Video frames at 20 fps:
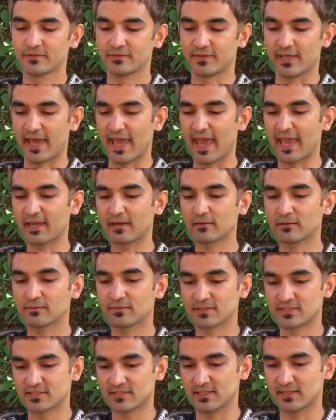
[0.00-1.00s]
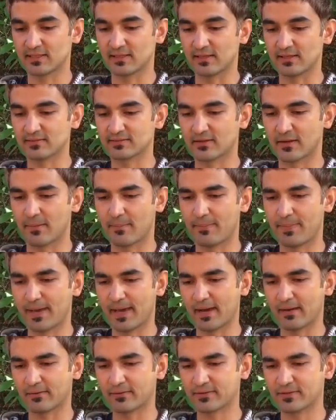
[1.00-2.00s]
So the angle of the stick is
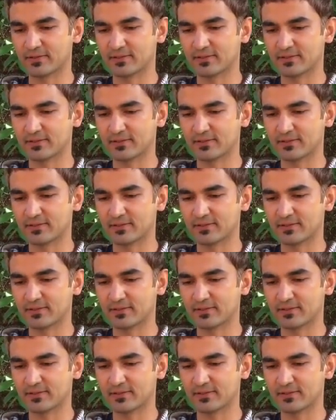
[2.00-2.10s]
about